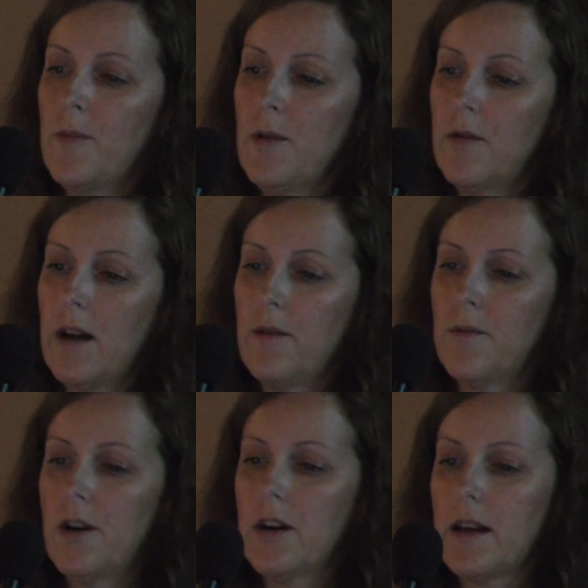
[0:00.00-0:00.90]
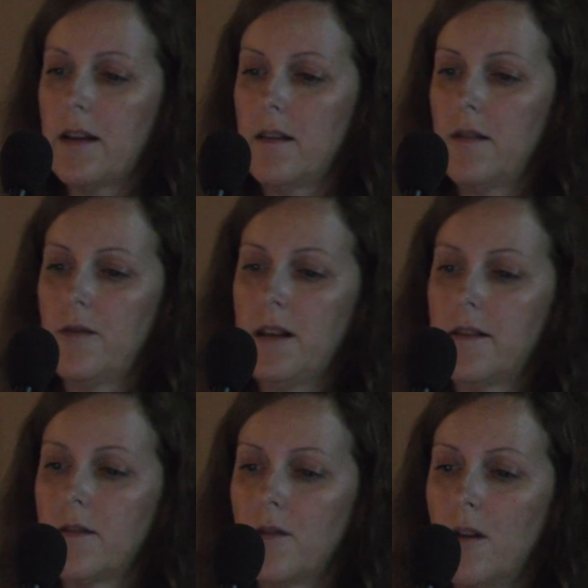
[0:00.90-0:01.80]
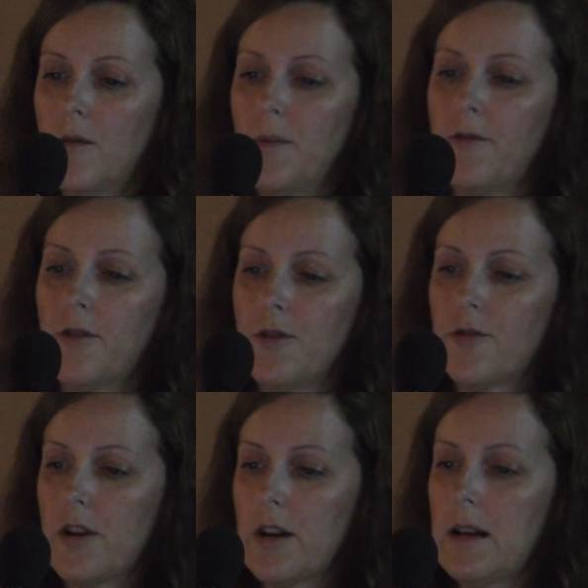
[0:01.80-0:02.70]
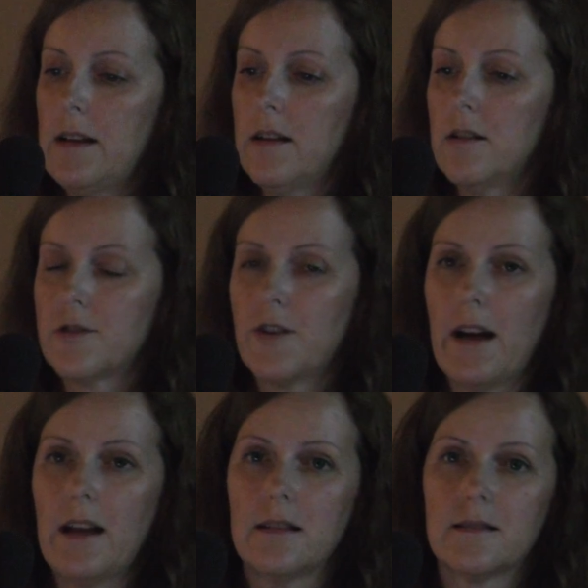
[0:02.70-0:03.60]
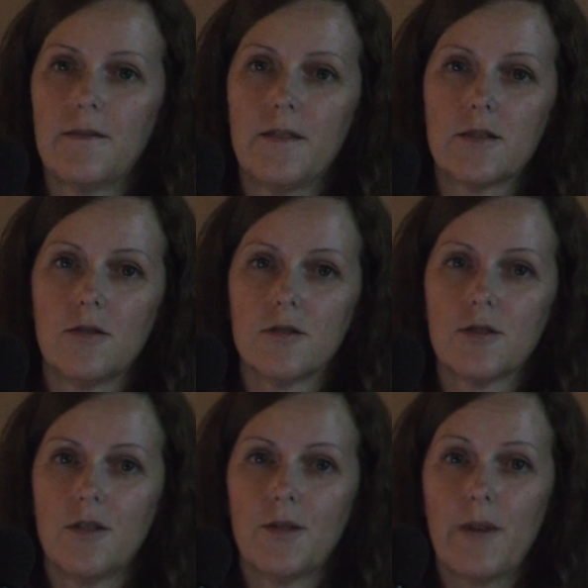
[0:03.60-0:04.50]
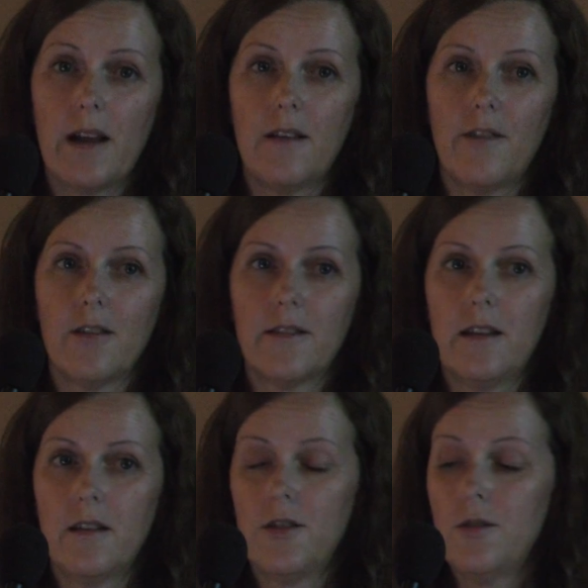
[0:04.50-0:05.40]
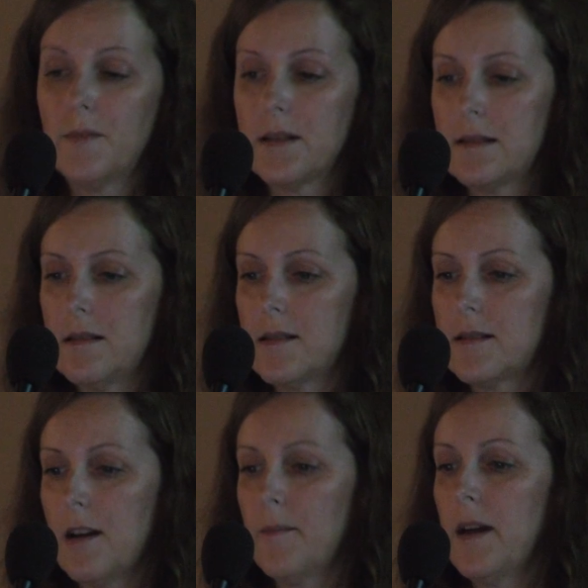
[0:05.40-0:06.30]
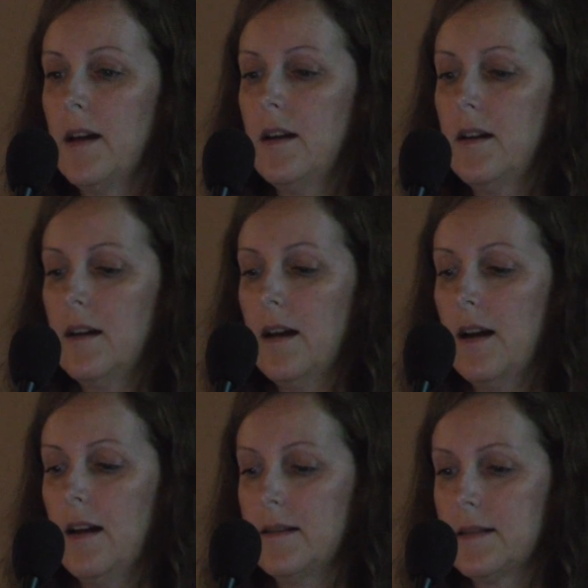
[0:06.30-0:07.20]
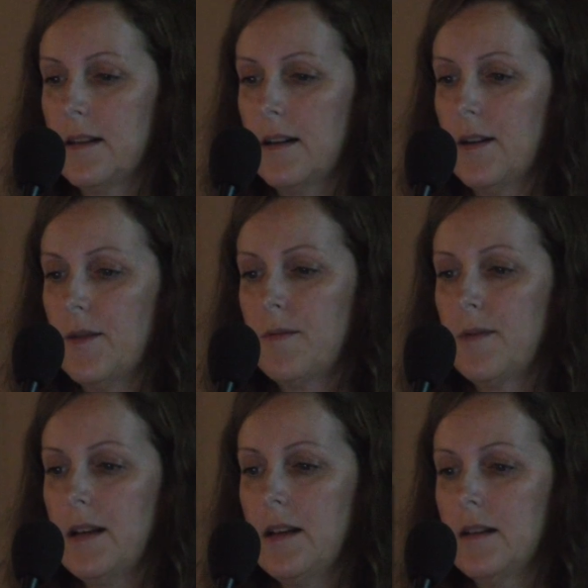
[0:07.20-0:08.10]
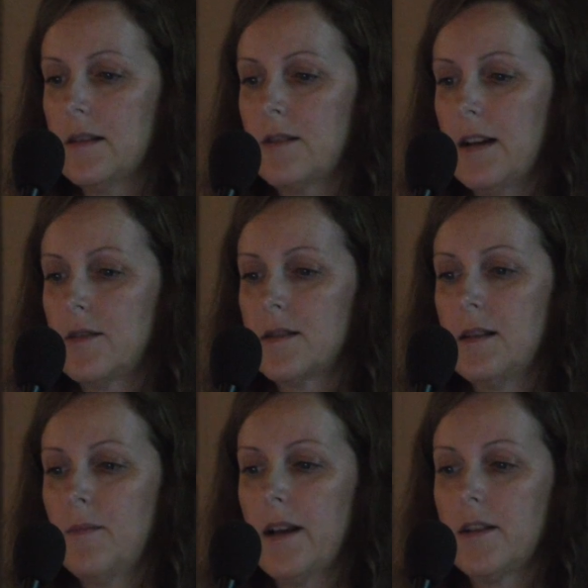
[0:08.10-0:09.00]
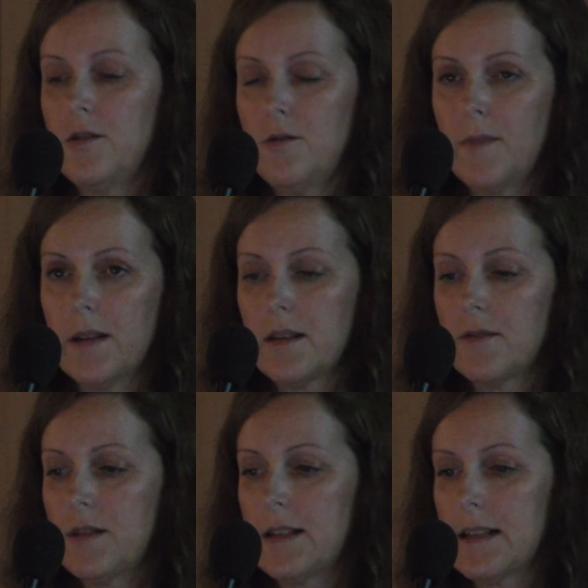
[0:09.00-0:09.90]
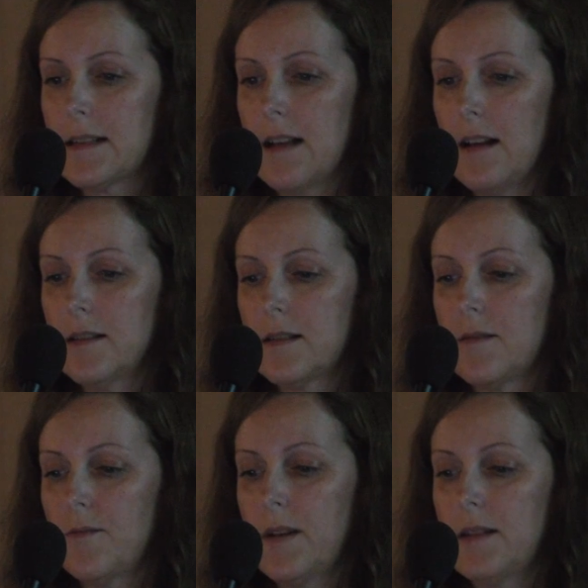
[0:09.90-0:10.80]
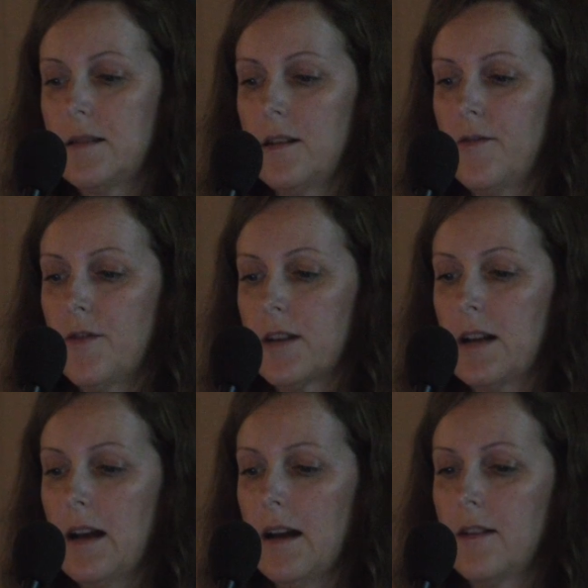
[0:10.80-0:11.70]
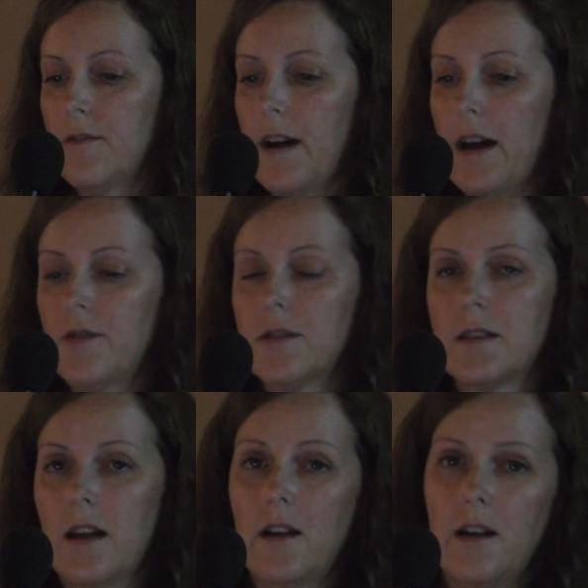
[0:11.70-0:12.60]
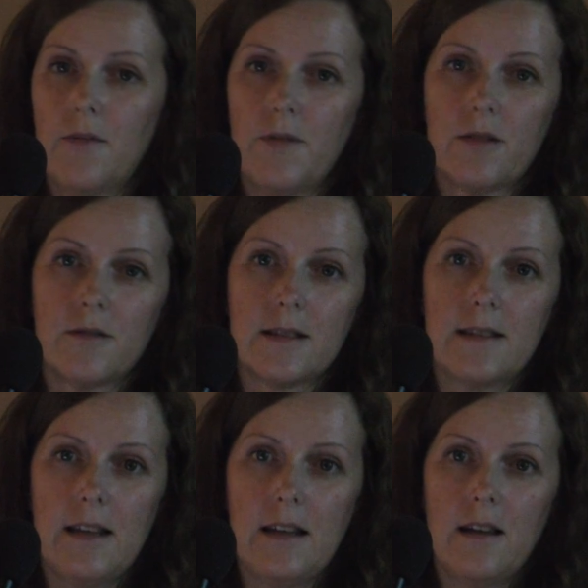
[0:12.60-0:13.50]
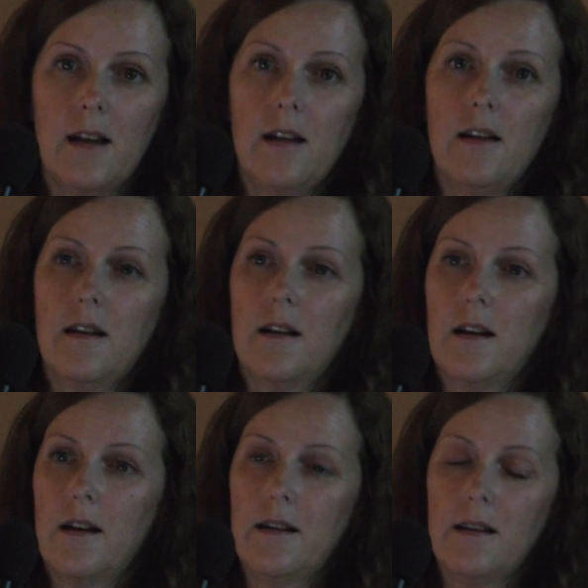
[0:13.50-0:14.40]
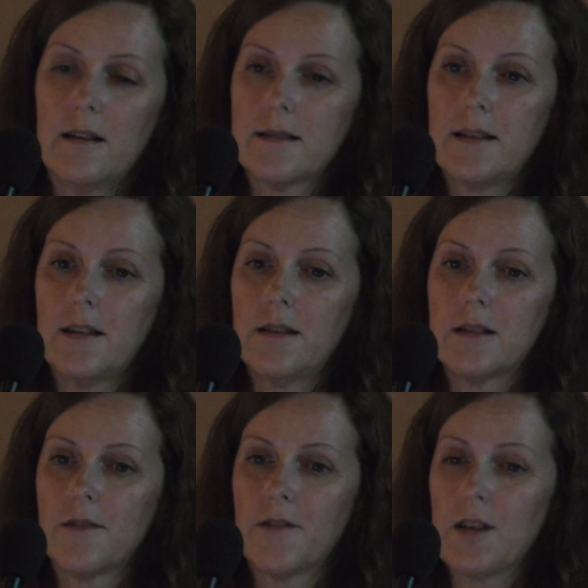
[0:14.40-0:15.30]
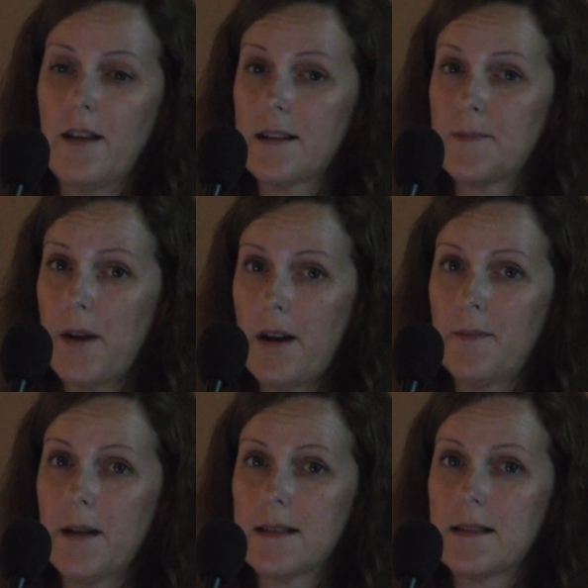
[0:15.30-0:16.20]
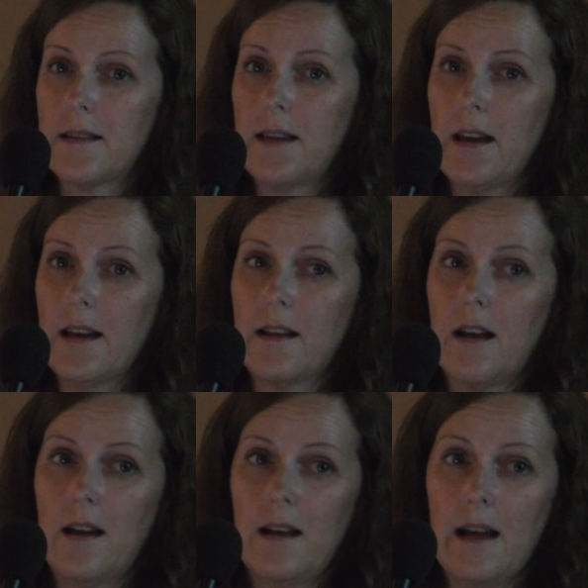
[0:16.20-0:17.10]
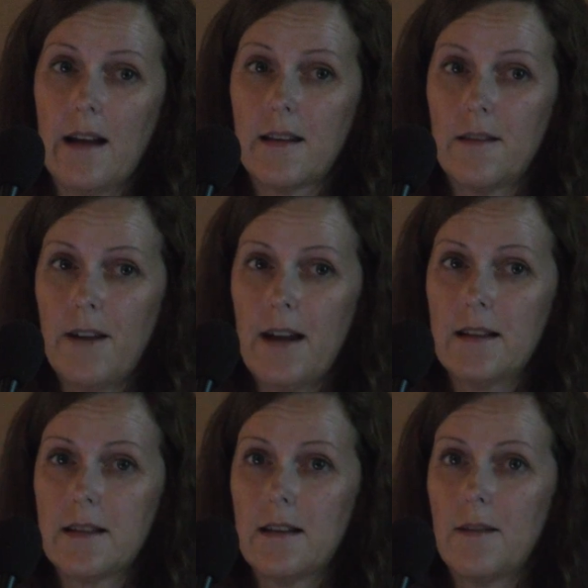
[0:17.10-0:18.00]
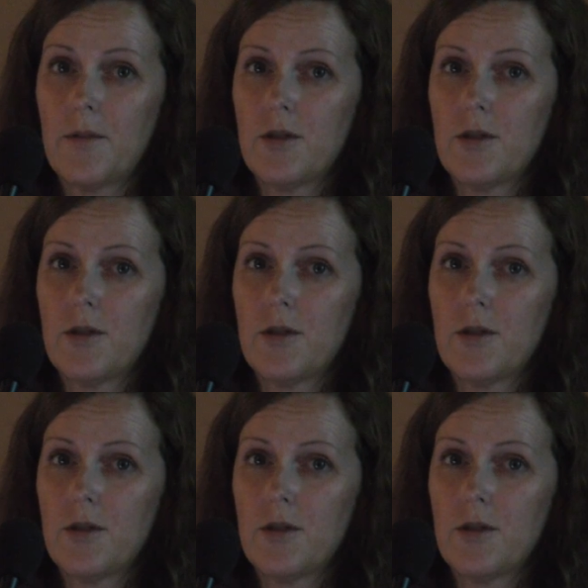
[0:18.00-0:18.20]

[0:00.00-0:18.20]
murine work, and you need to know before you start clinical trials if it's also relevant in the human system. And we tried to stimulate human dendritic cells with CD40 ligand virus, and we could see in a series of experiments that they get highly activated and